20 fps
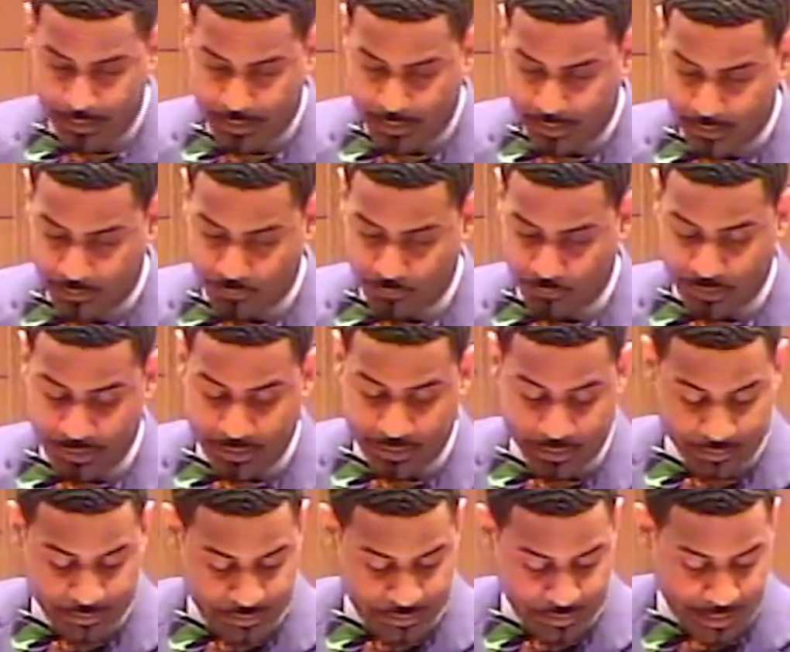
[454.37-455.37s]
And it
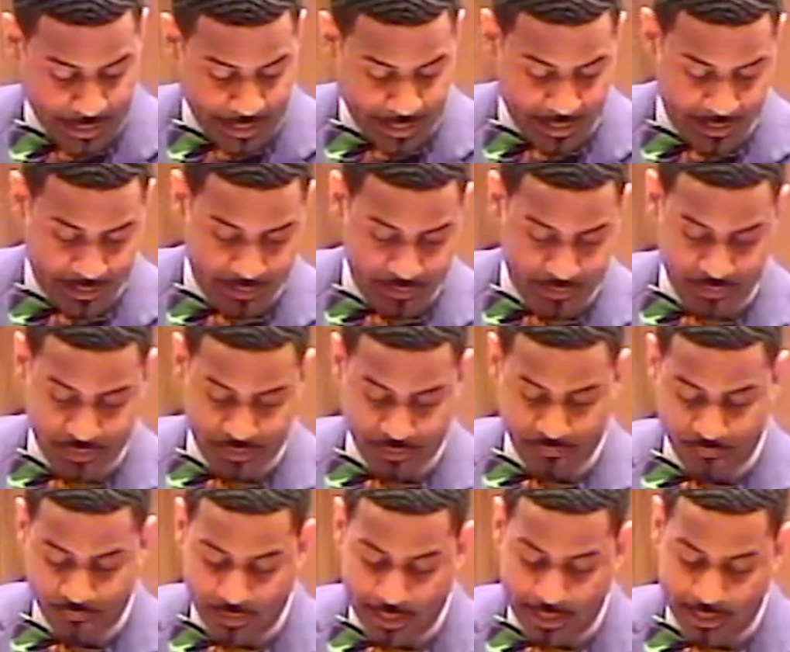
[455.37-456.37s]
reads as
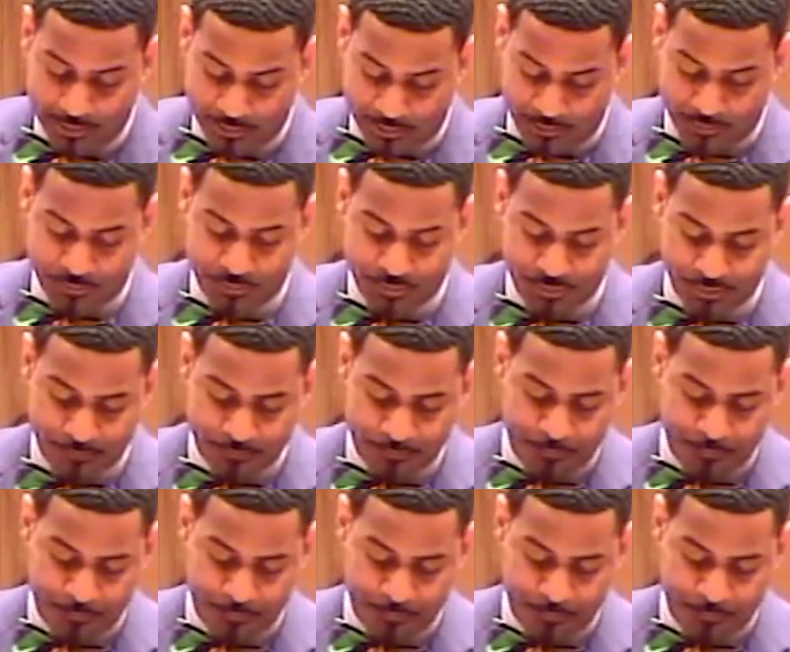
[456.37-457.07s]
follows.